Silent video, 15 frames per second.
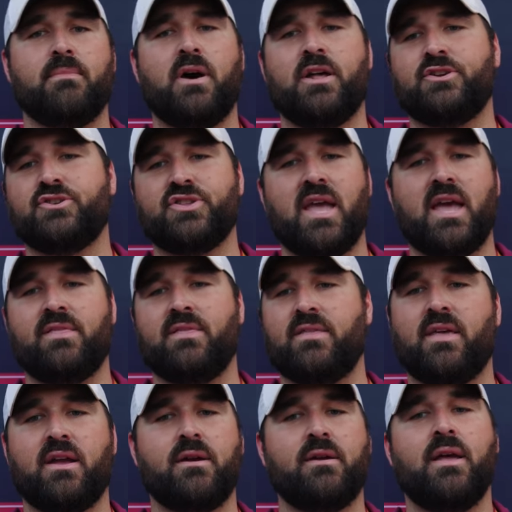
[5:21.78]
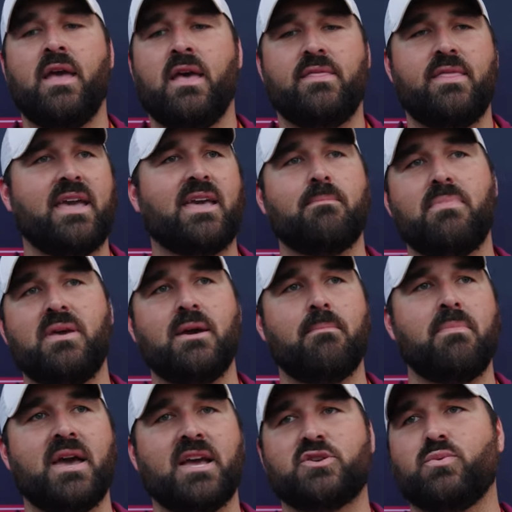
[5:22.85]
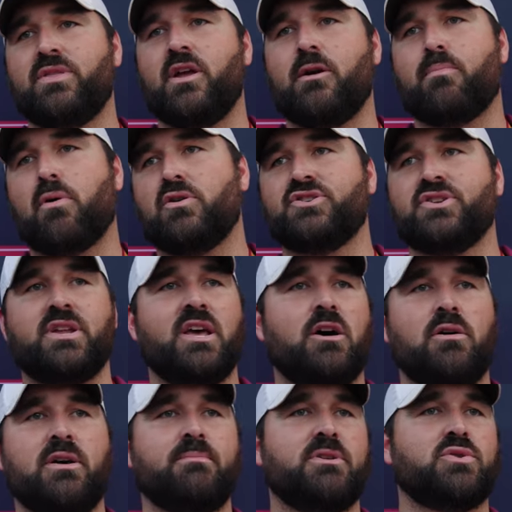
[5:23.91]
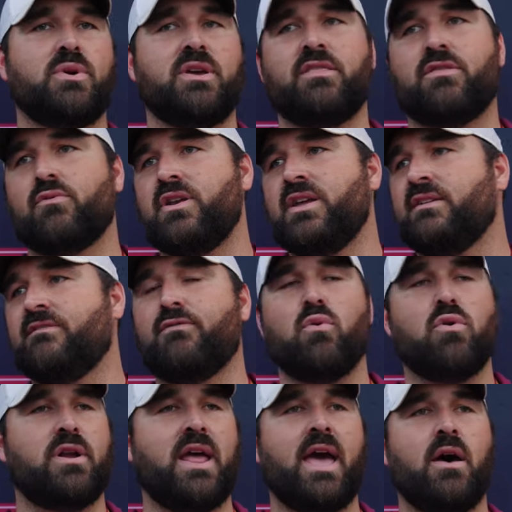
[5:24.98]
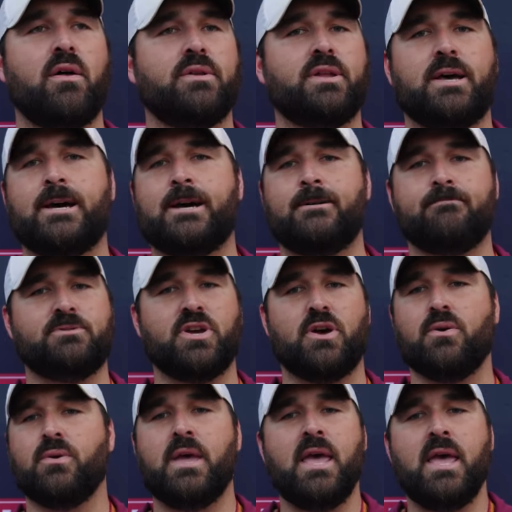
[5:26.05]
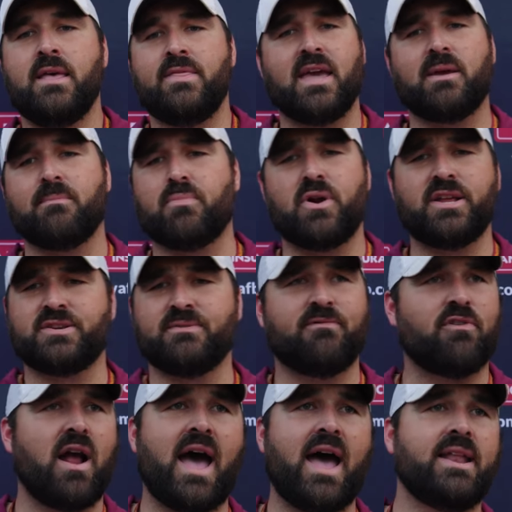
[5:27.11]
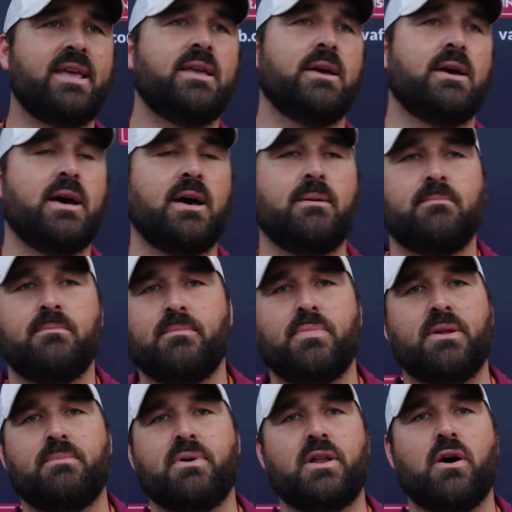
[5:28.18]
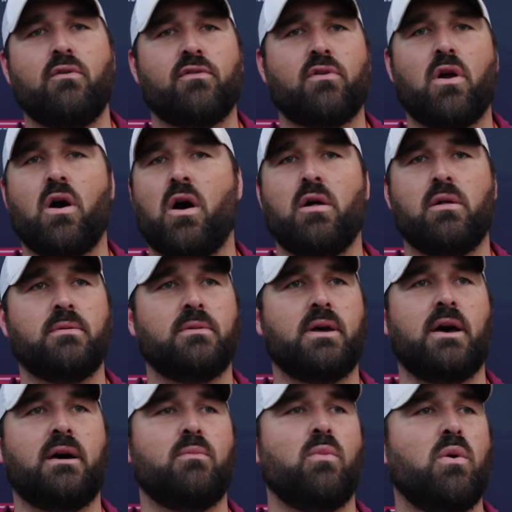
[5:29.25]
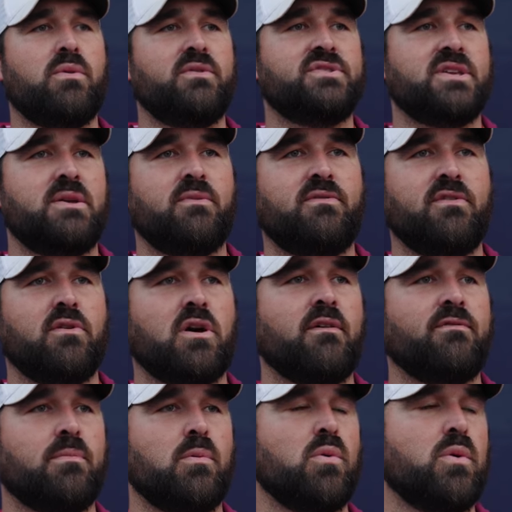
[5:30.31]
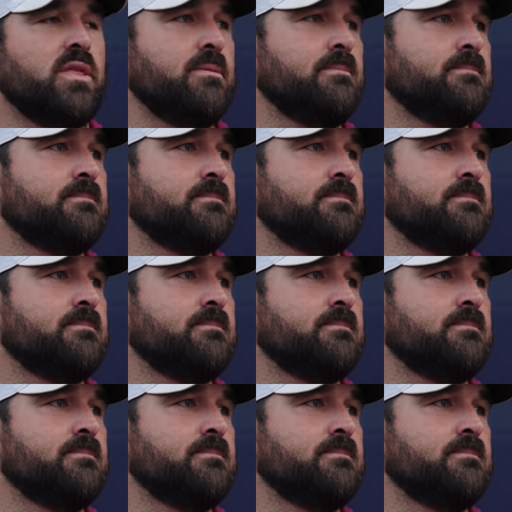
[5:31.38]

Understand that they can be a mix with their personnel in between three and four down. So they can bring some variety, but overall, what we've seen, we feel comfortable with.